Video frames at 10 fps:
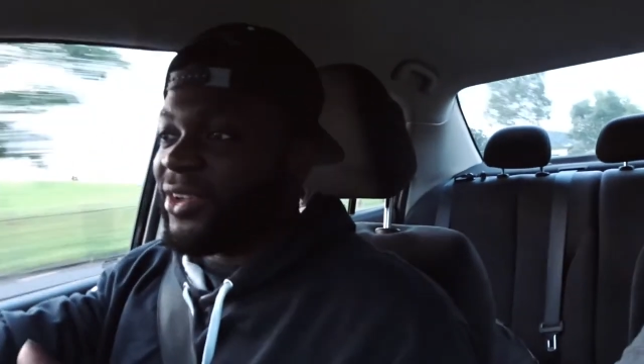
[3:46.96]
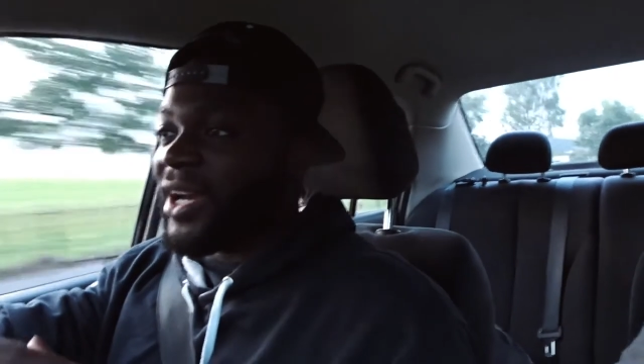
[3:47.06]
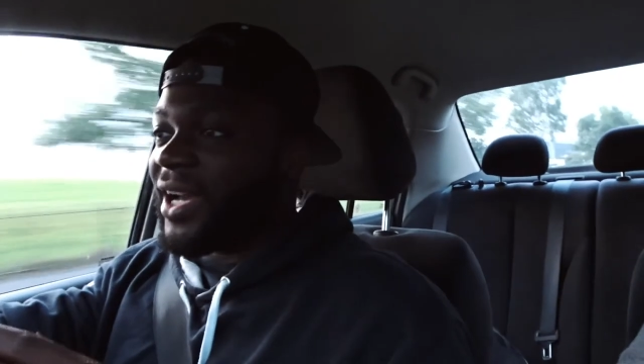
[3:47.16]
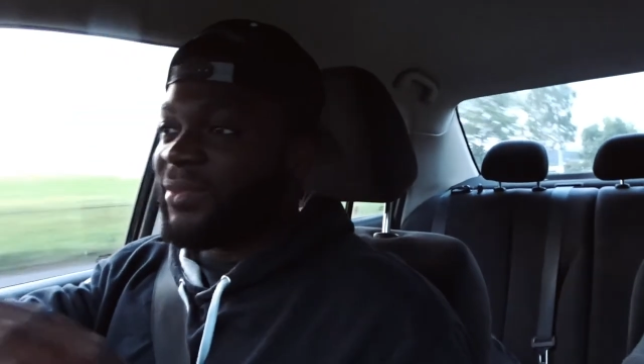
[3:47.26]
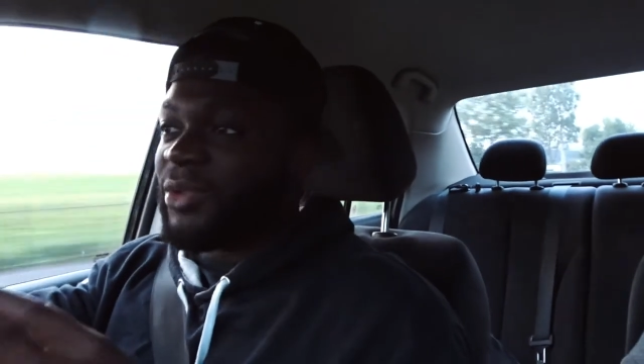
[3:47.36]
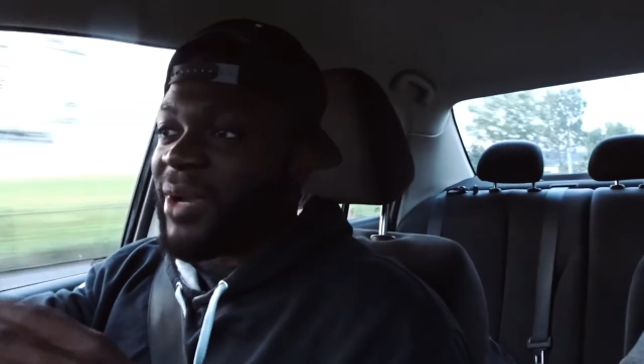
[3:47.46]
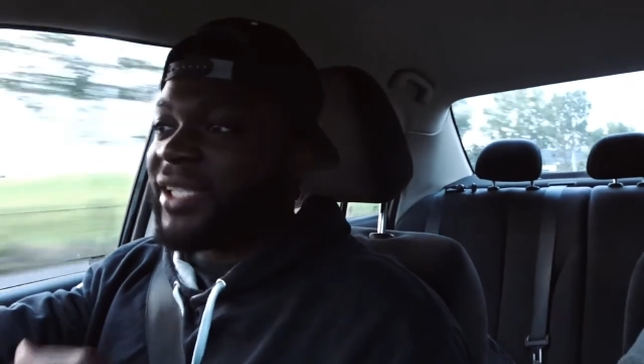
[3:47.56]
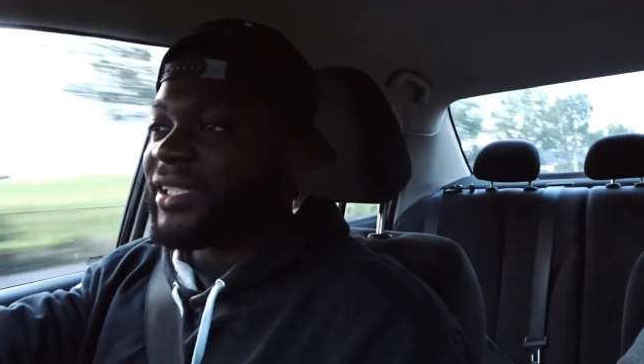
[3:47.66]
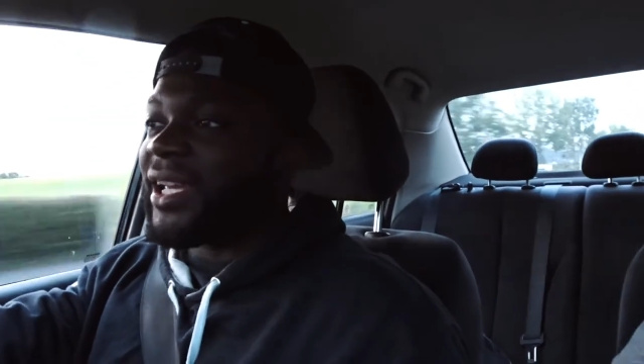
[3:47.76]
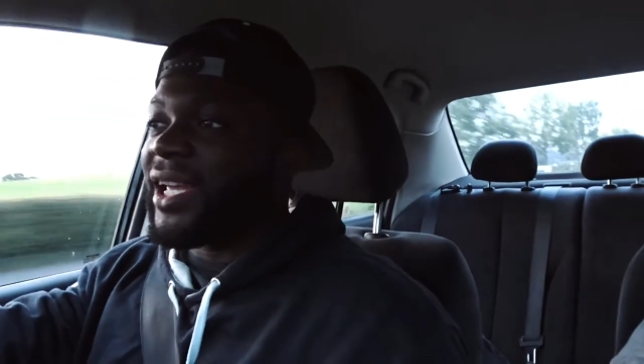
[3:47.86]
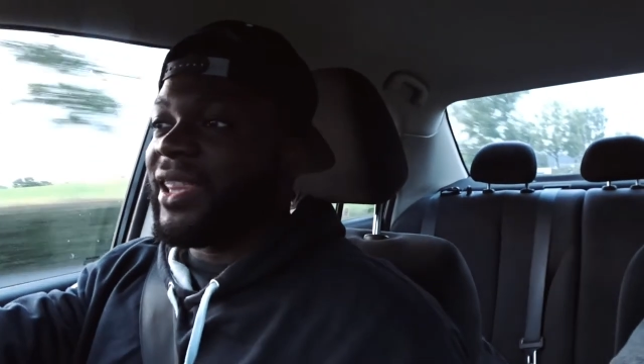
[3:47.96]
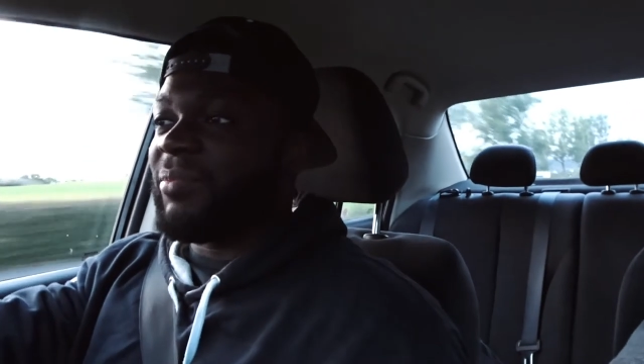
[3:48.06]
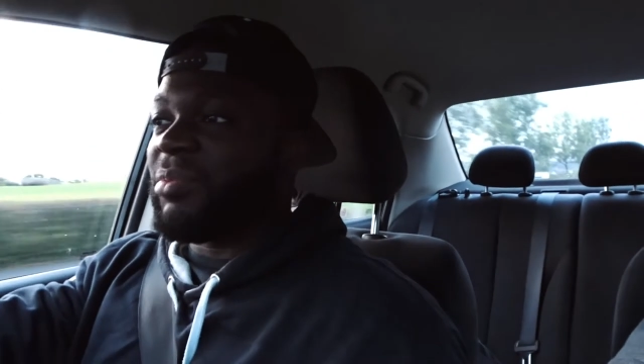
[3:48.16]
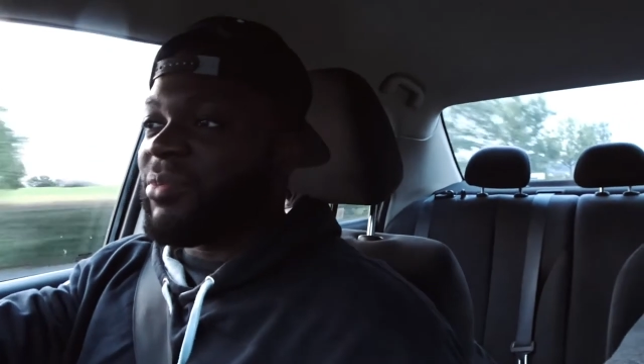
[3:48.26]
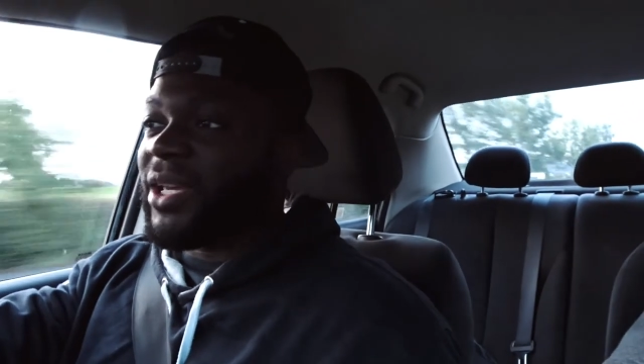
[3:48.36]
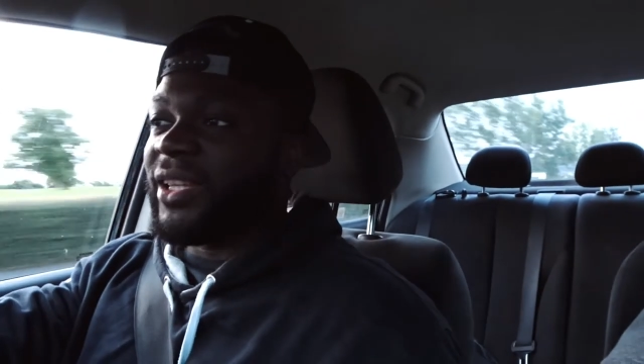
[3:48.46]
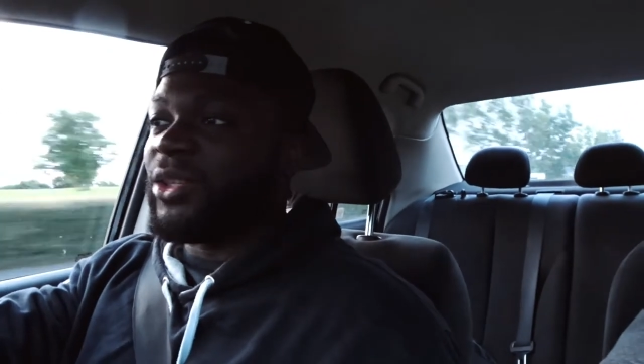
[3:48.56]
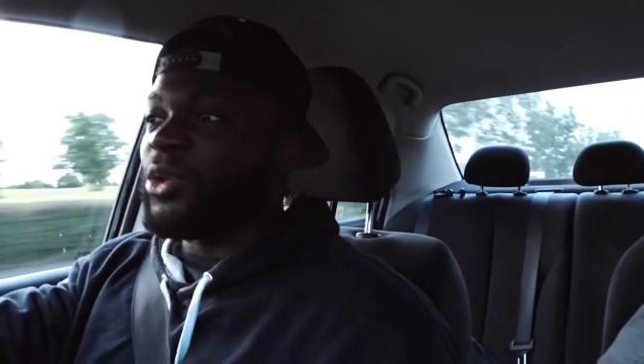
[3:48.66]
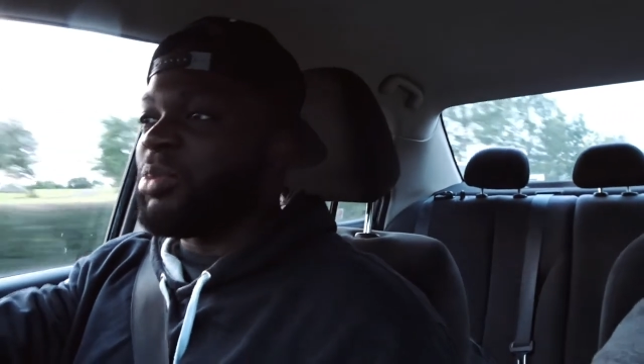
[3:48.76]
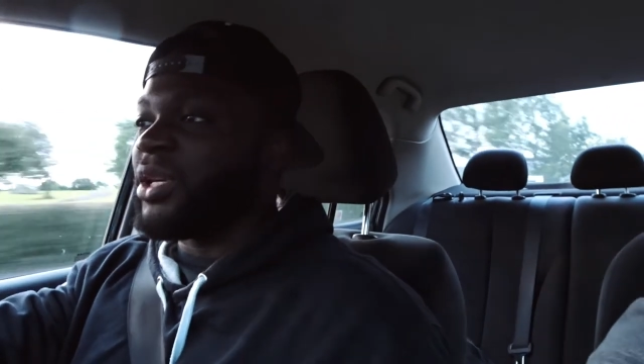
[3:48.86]
you guys, we might see a clip of me hitting a
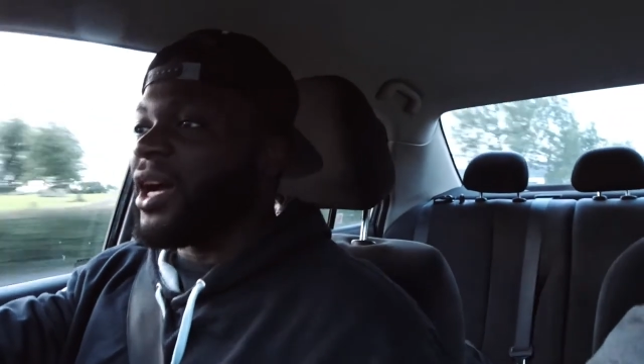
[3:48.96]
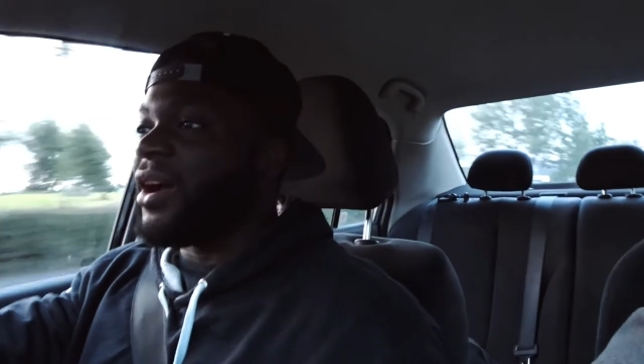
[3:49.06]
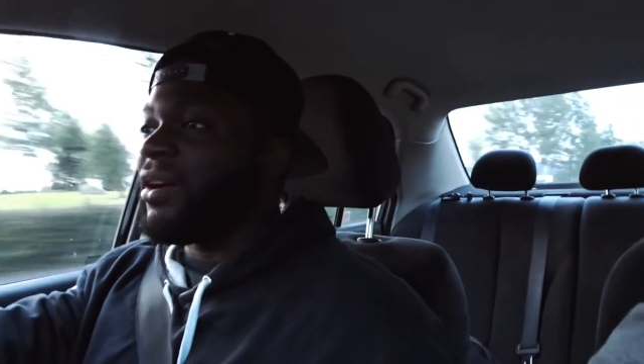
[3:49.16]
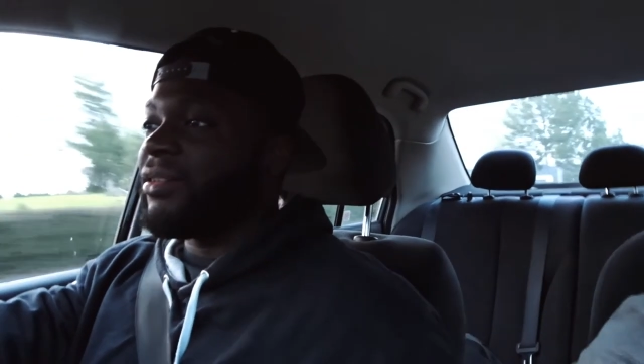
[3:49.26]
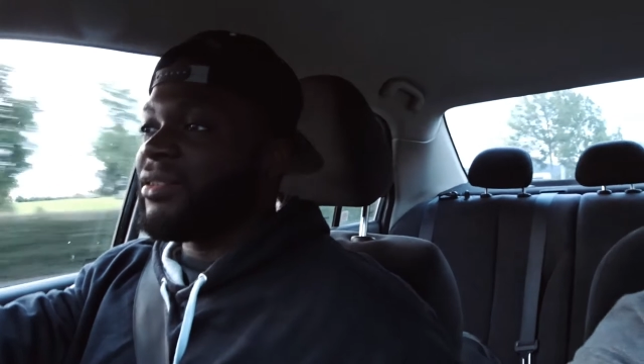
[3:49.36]
new PR.